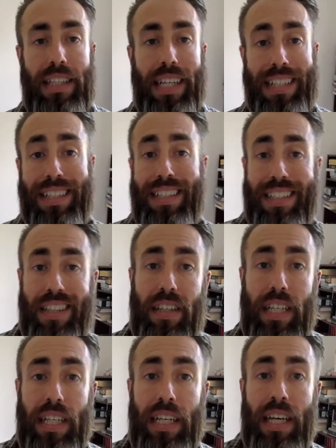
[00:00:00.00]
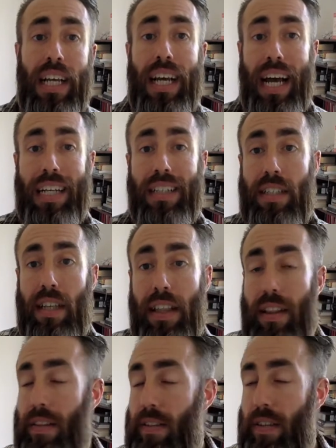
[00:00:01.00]
and to study, and
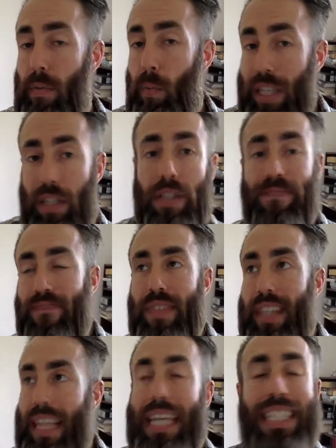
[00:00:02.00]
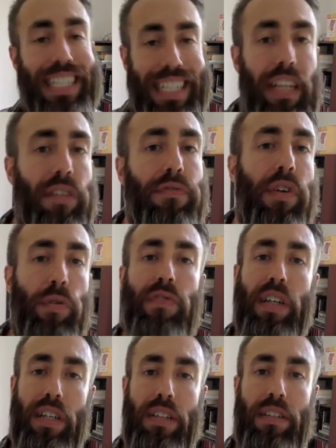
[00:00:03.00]
which they're still
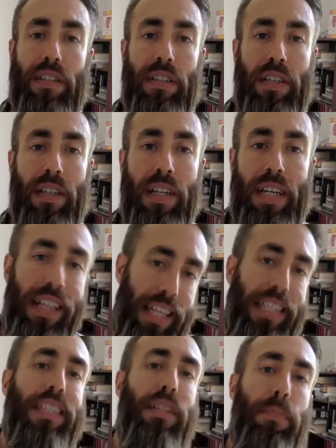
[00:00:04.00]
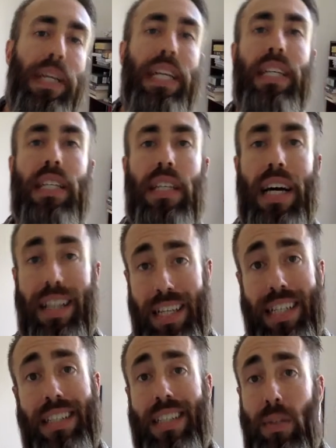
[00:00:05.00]
evolving. This, to me, at
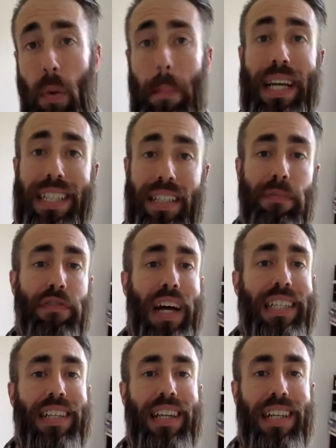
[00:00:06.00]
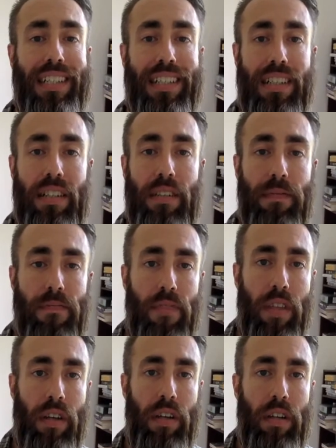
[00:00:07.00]
least, is what makes them fascinating.
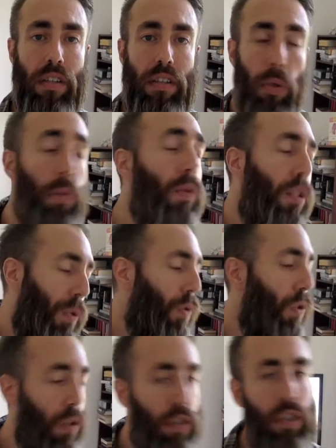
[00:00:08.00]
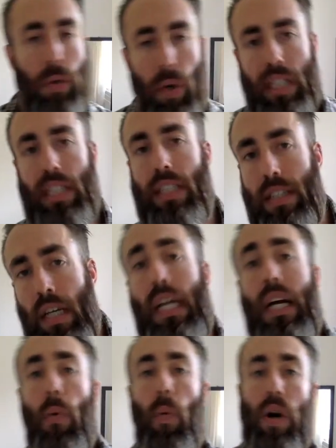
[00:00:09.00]
So I want to introduce two ideas.
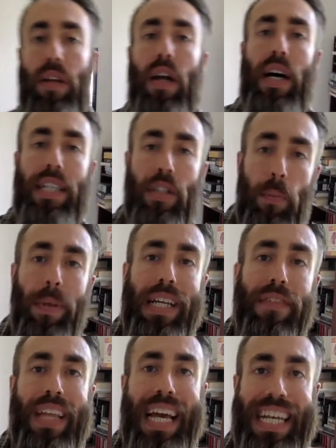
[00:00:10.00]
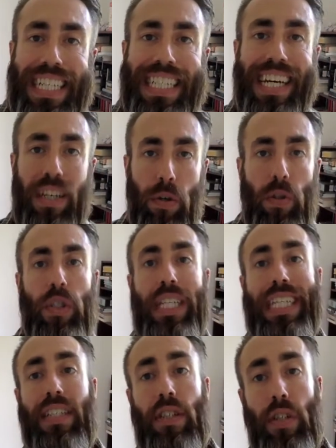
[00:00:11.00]
One, I don't believe that any technology
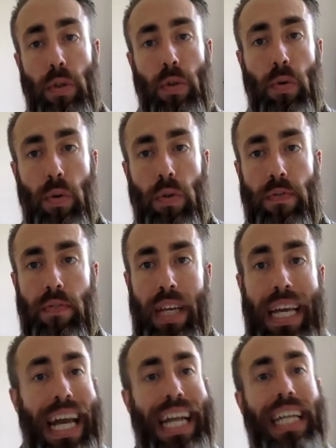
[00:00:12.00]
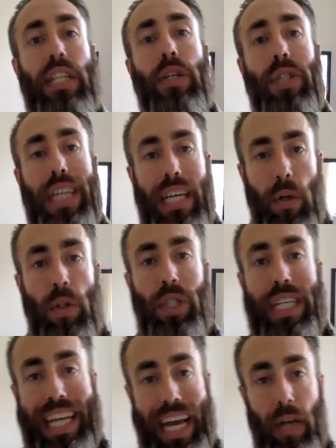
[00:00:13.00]
is neutral. Any new
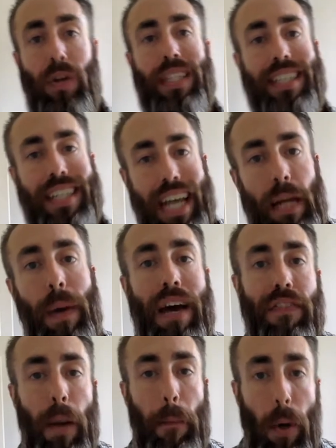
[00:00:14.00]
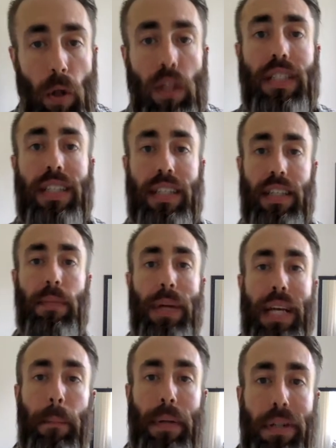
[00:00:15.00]
technology cannot escape having a politics
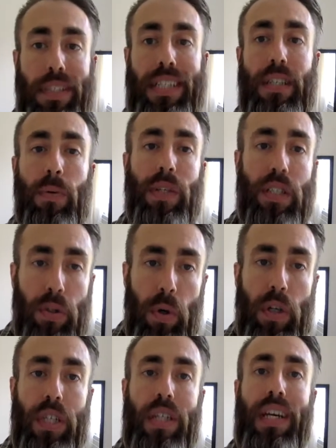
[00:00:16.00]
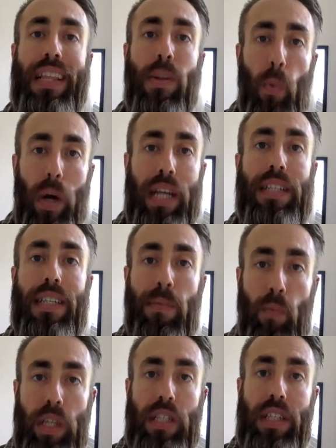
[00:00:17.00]
being built into its structure and the ways in
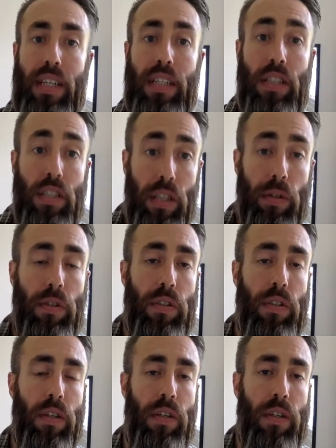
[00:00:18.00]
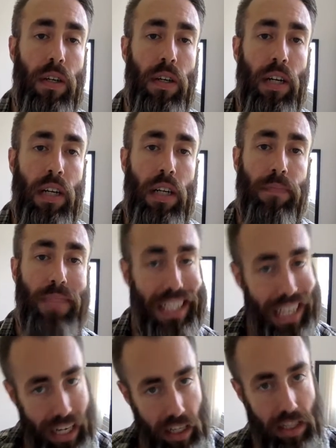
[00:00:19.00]
which it is used. The
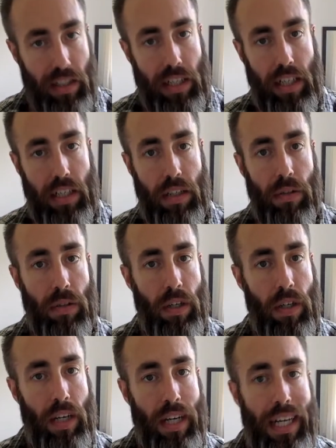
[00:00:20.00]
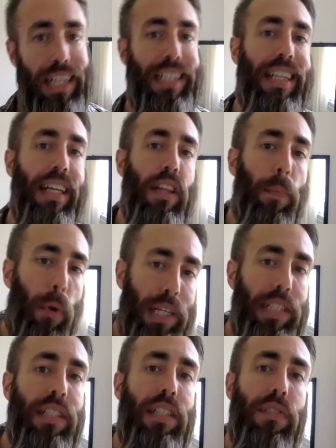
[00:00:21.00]
second idea, though, is that the
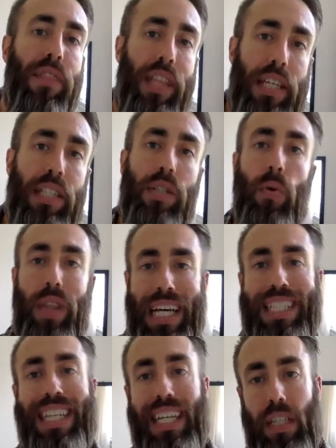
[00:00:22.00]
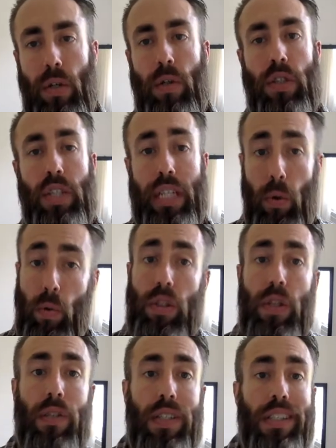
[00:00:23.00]
presence of this or that technology
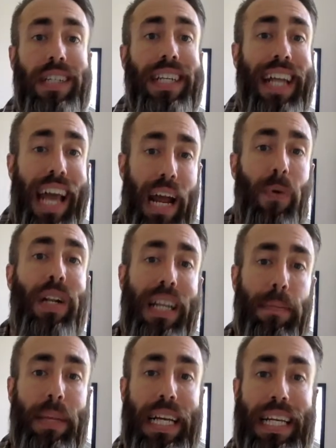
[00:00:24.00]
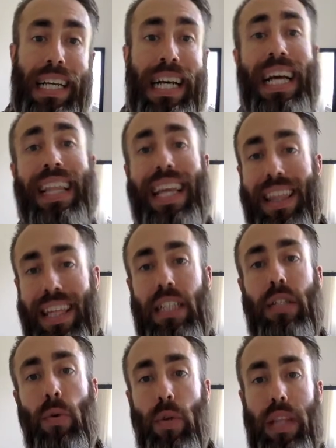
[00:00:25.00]
also doesn't inherently mean that this
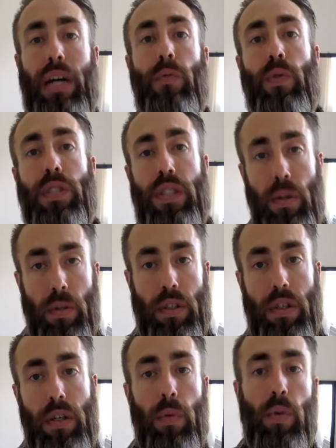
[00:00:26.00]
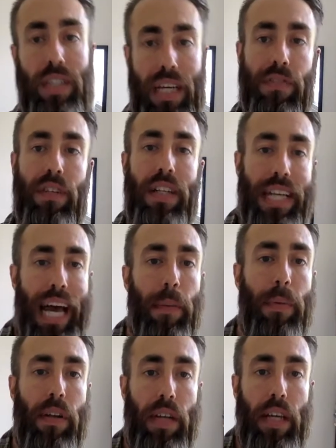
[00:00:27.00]
or that result will definitely
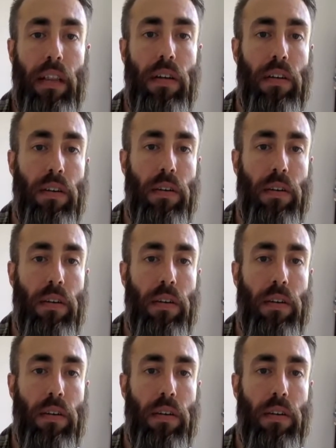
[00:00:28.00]
happen either.